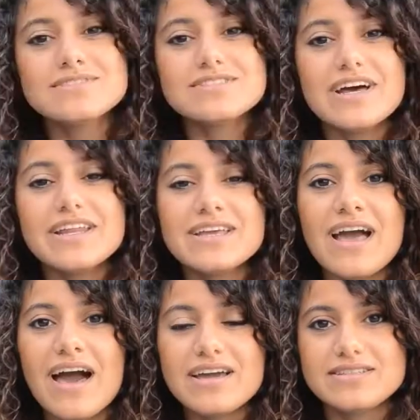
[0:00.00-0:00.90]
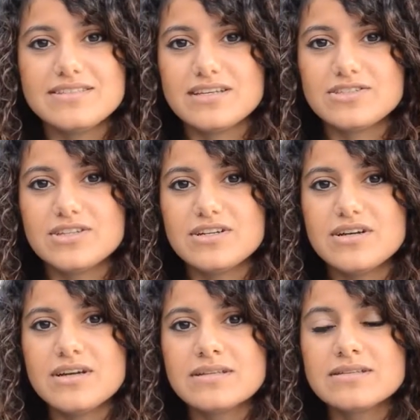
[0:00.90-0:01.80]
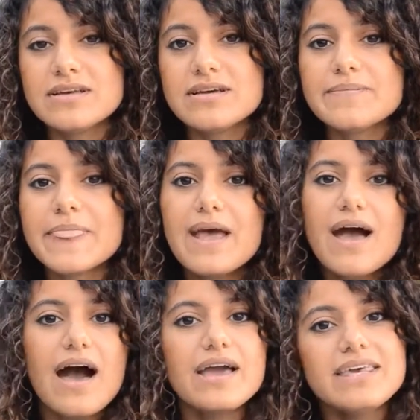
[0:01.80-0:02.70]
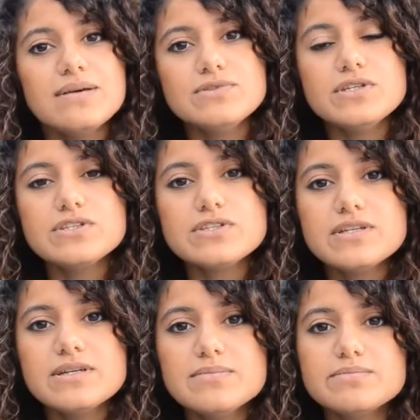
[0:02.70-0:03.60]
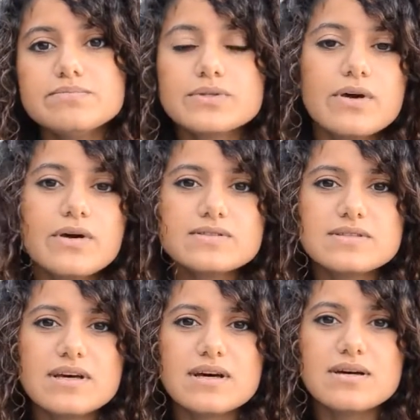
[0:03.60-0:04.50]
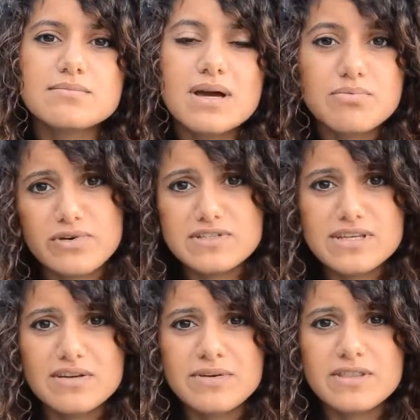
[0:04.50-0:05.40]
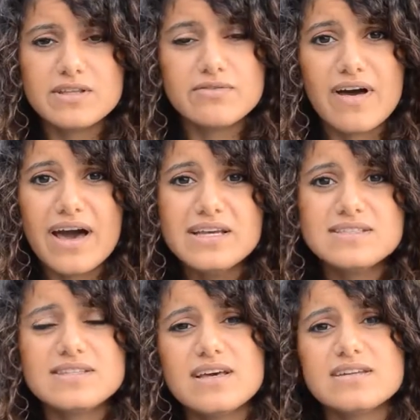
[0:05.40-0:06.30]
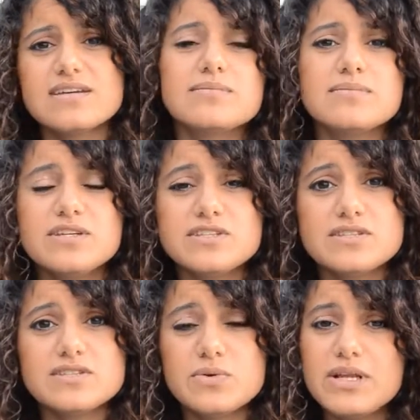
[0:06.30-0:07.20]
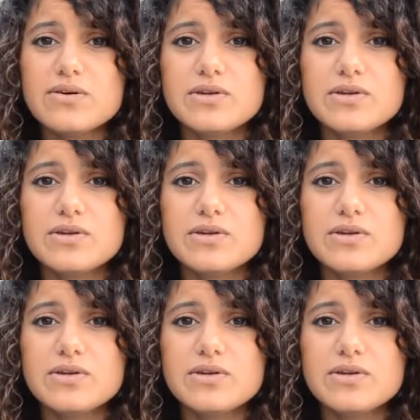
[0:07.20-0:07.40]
studying architecture, and I came to ISCTE because my professor gave me the advice that ISCTE is a really good